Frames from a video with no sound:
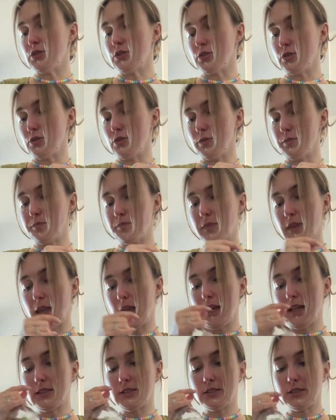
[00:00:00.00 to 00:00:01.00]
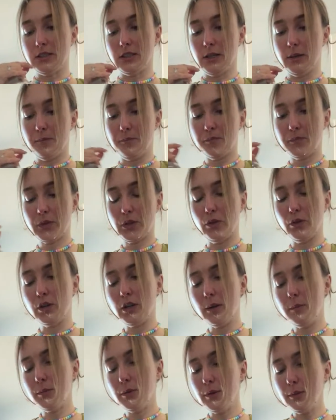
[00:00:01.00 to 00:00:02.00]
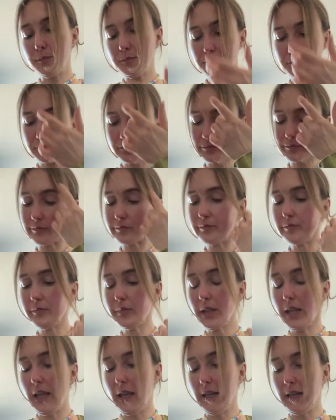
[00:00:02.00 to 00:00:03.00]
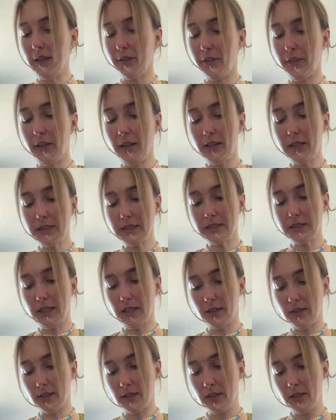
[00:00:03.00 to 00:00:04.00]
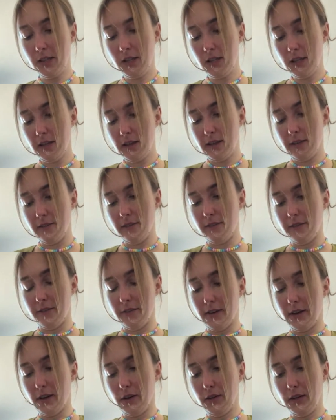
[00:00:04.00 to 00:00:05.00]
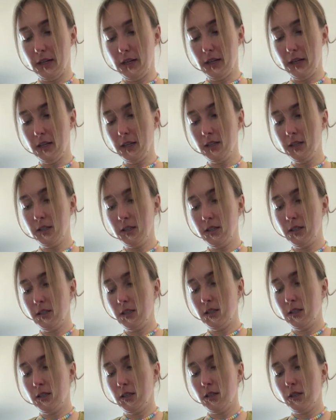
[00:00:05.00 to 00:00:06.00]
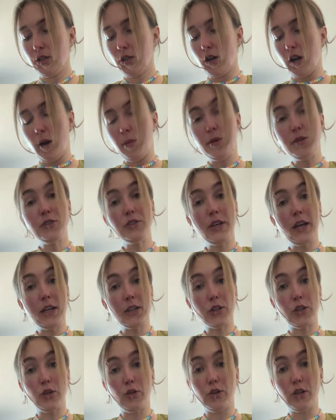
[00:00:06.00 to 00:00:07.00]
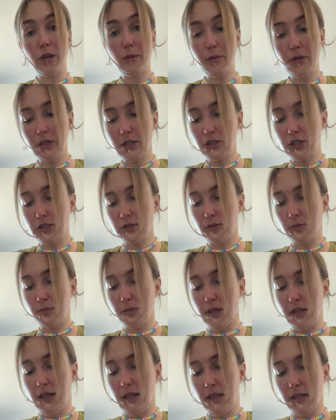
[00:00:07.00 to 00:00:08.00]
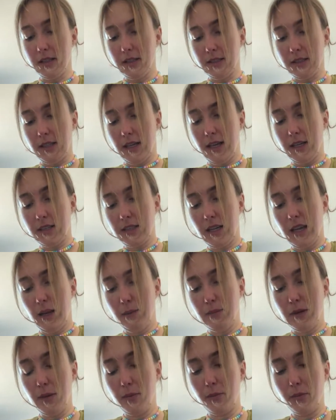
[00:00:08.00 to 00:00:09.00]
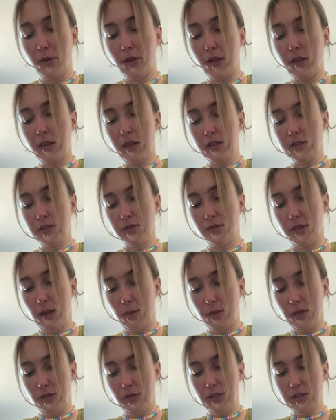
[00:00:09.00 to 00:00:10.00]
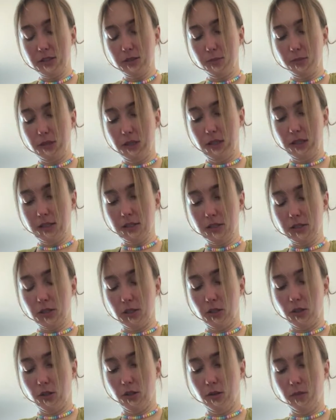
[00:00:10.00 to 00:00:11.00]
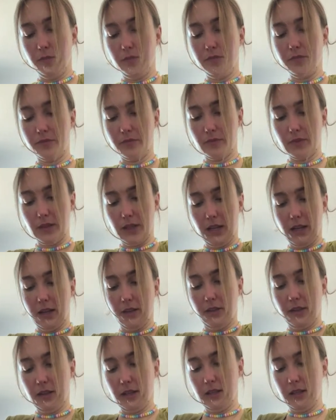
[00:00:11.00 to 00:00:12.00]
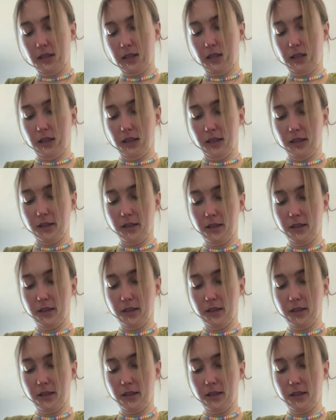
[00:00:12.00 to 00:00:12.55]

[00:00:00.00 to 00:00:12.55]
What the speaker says: to add cucumber. And I think it's not very common to add cucumber. It's just what my dad came up with as a family recipe. So yeah, I think he